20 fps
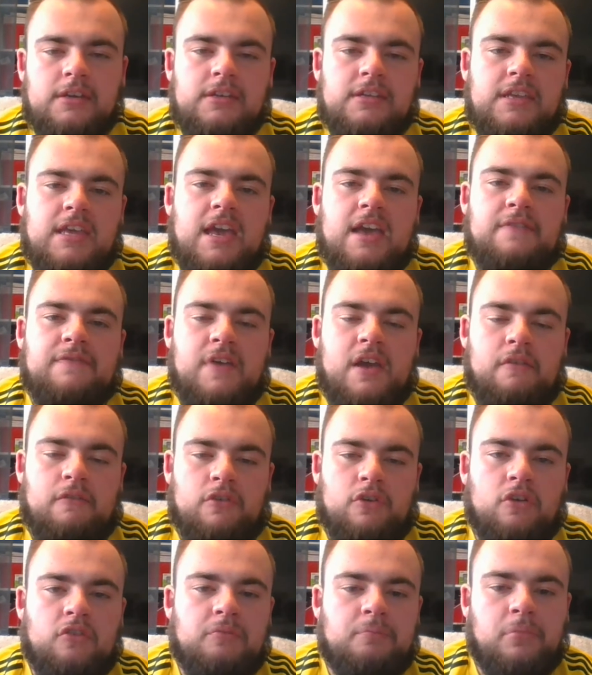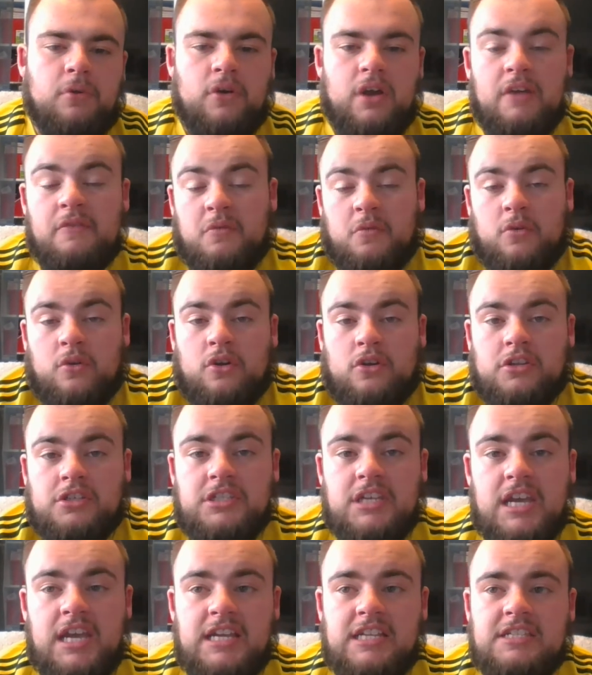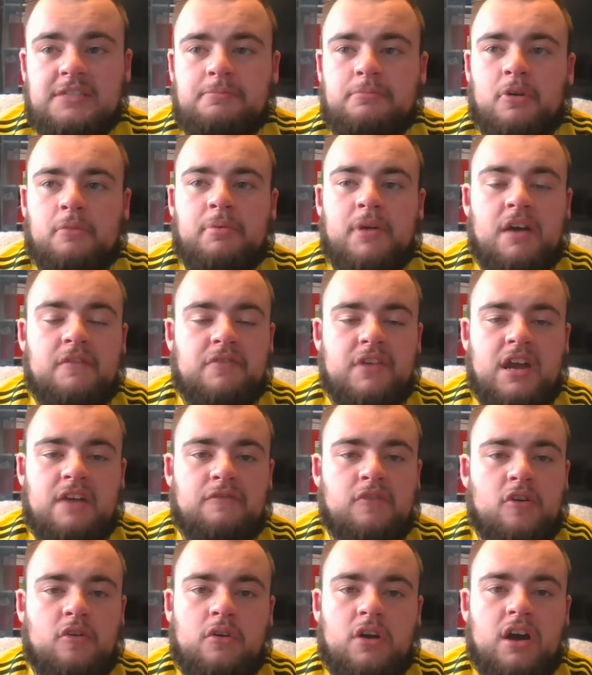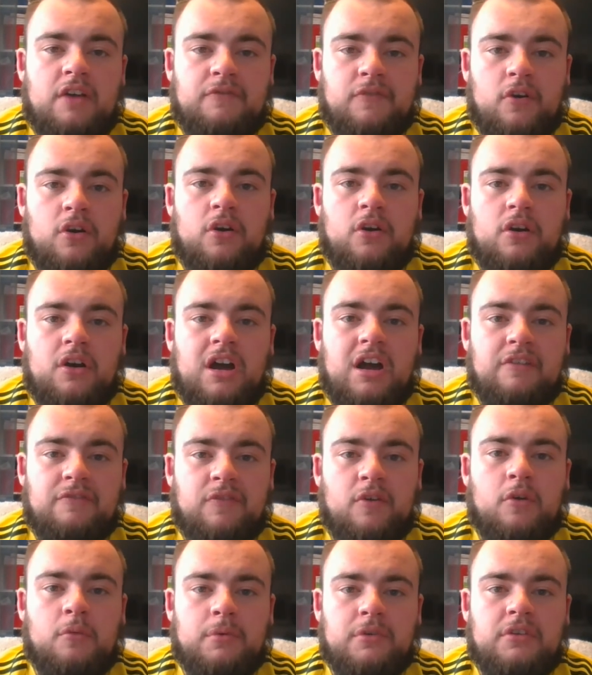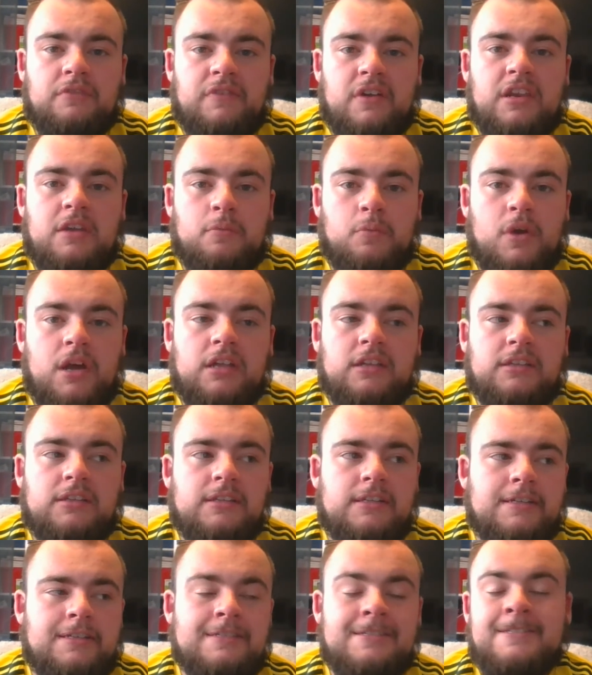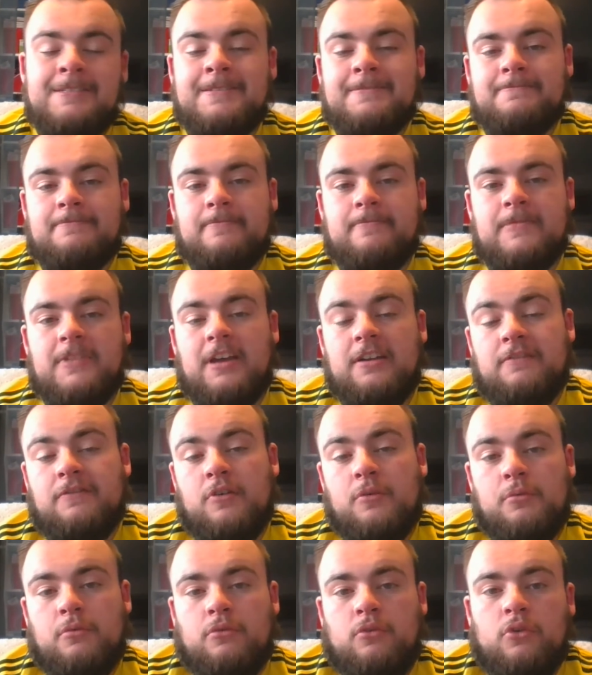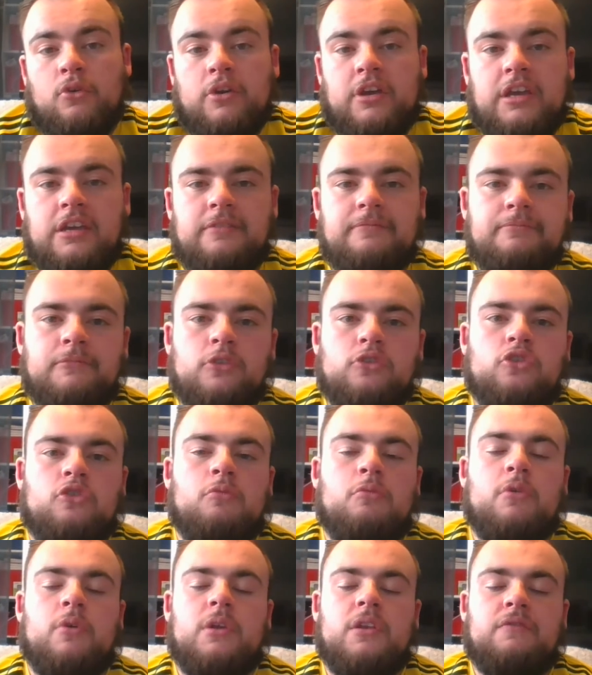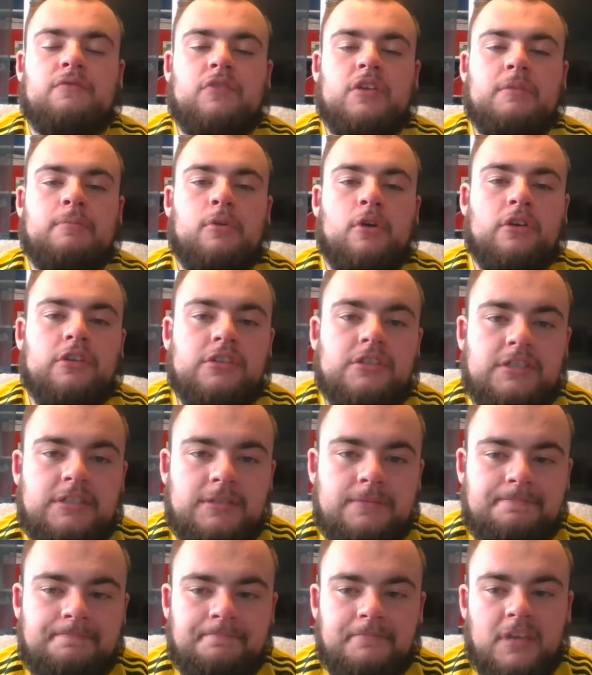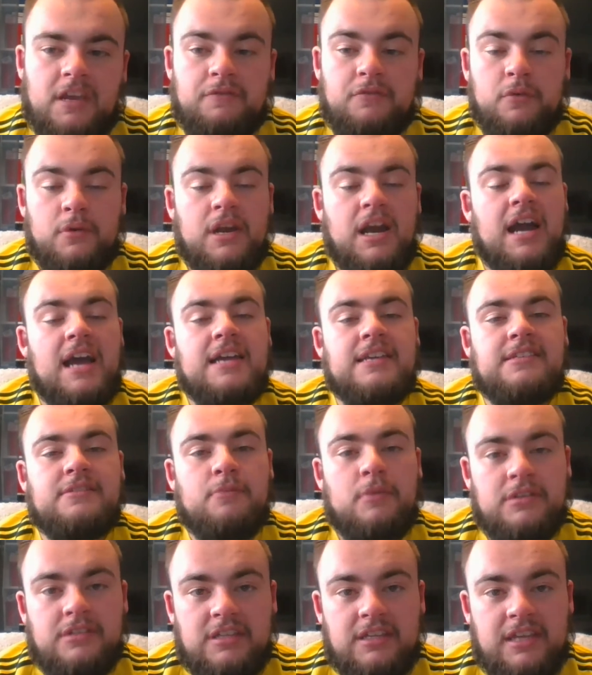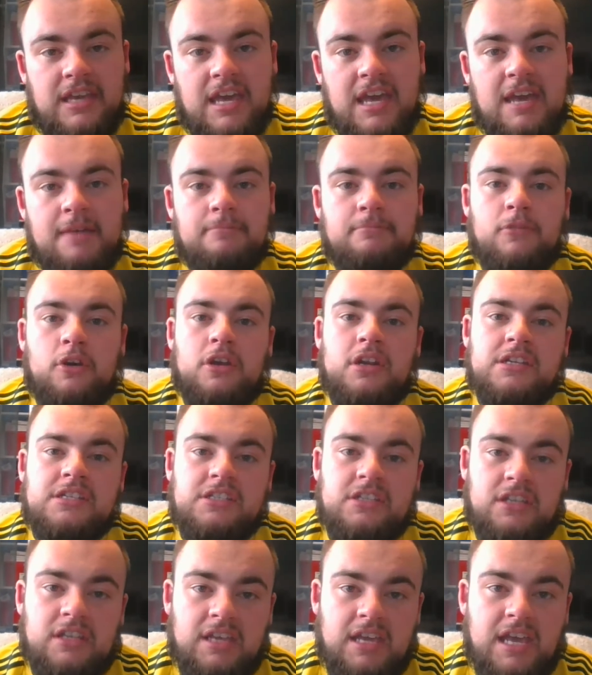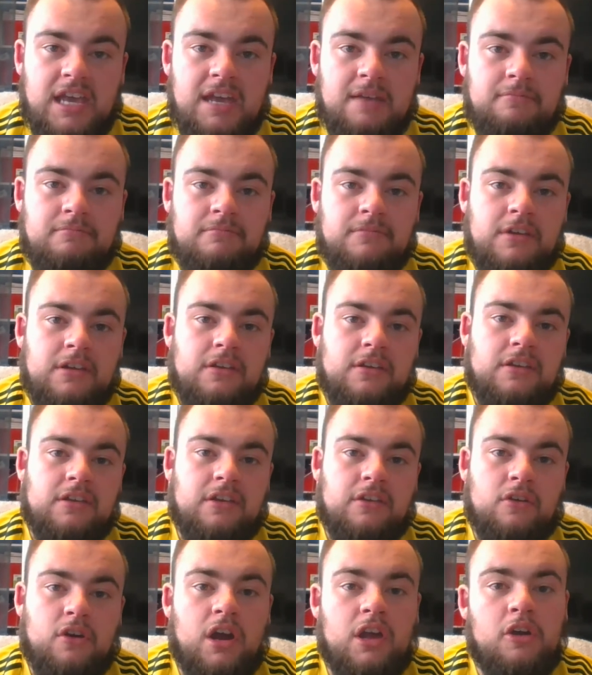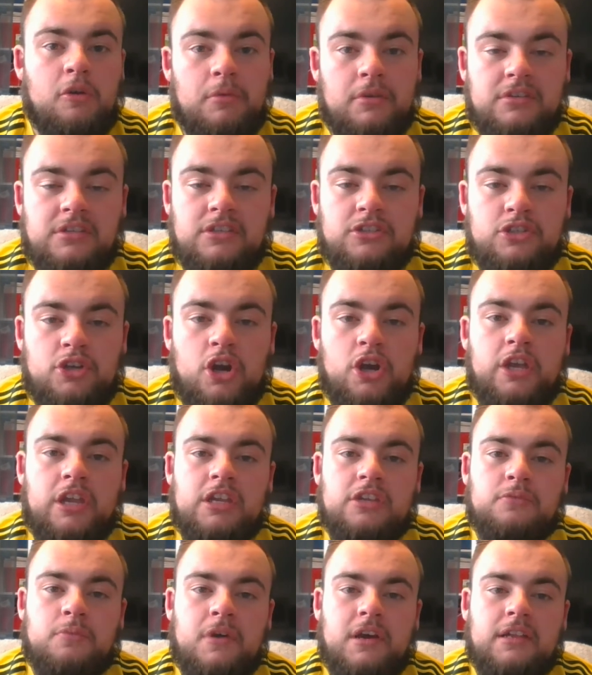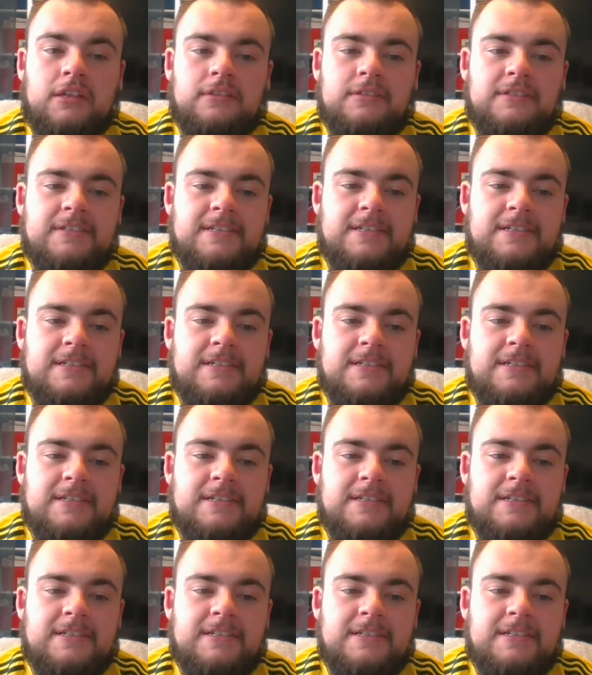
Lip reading: yeah, fair enough, but everyone concedes. But apart from that, I thought we defended well. I thought we were unlucky not to come away with the 3 points. If you guys went to the game or you listened to the game, you know, I hope you enjoyed it as well.